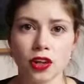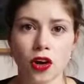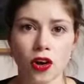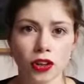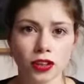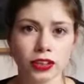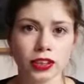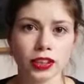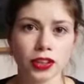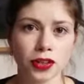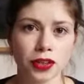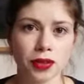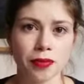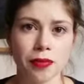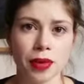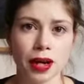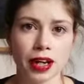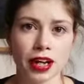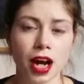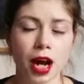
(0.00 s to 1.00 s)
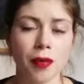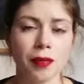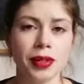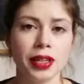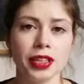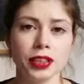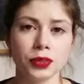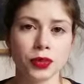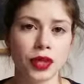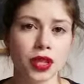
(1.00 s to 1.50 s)
on sodium
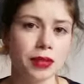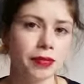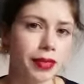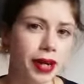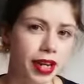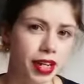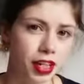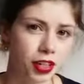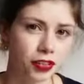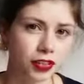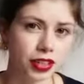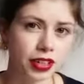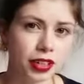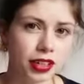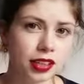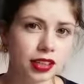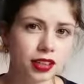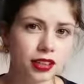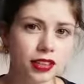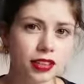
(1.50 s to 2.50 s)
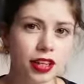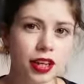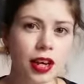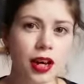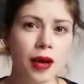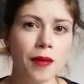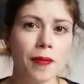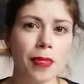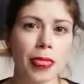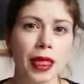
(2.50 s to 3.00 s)
bicarbonate as one of the main ingredients.
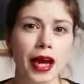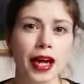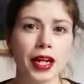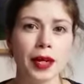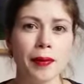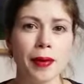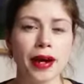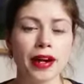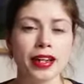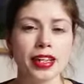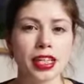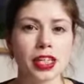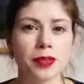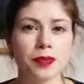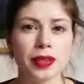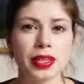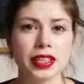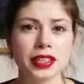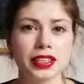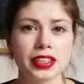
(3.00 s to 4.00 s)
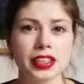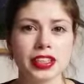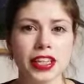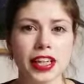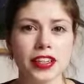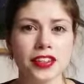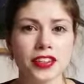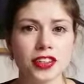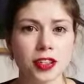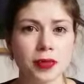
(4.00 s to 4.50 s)
And apparently, it's because it
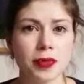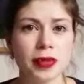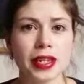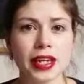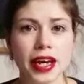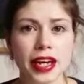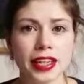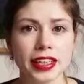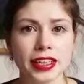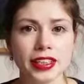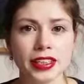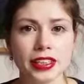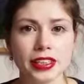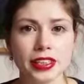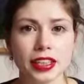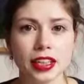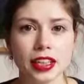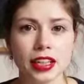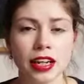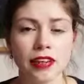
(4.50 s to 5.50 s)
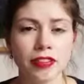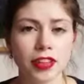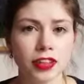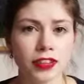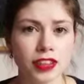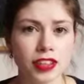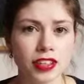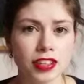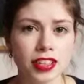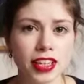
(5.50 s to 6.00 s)
changes the pH level
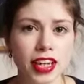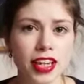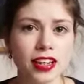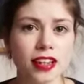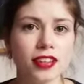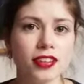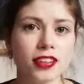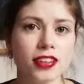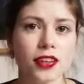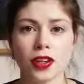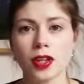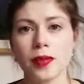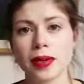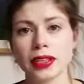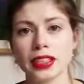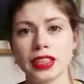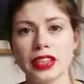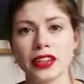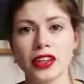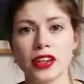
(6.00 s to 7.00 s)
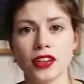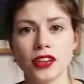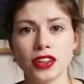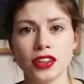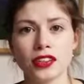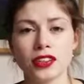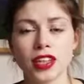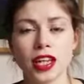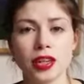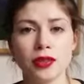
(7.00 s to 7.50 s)
of your skin. So, the bacteria on
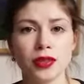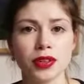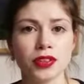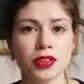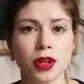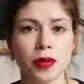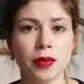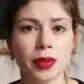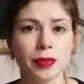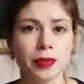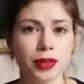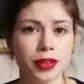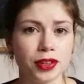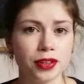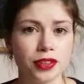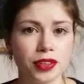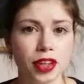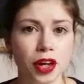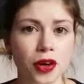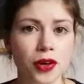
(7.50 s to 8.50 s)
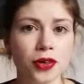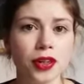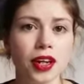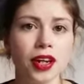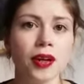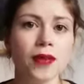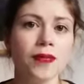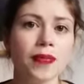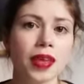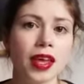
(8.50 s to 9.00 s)
your skin, which normally produce the
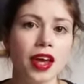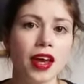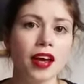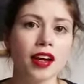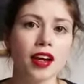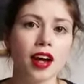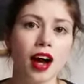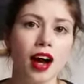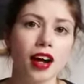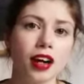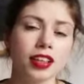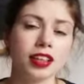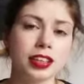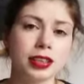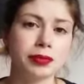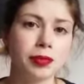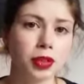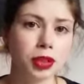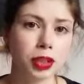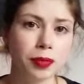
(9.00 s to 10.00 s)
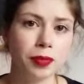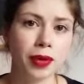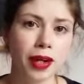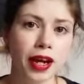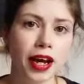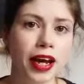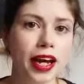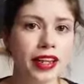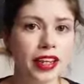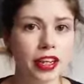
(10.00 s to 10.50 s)
odour, can't
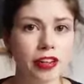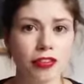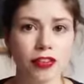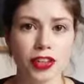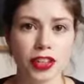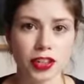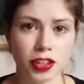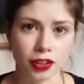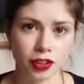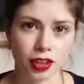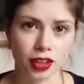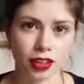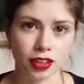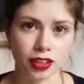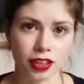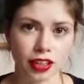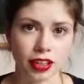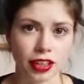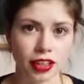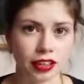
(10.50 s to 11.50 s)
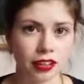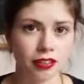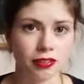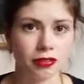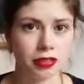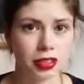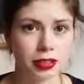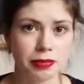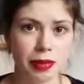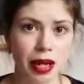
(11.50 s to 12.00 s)
multiply, and therefore, you don't get the
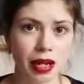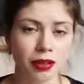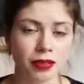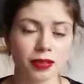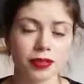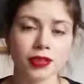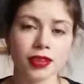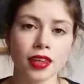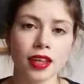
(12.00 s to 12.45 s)
smell.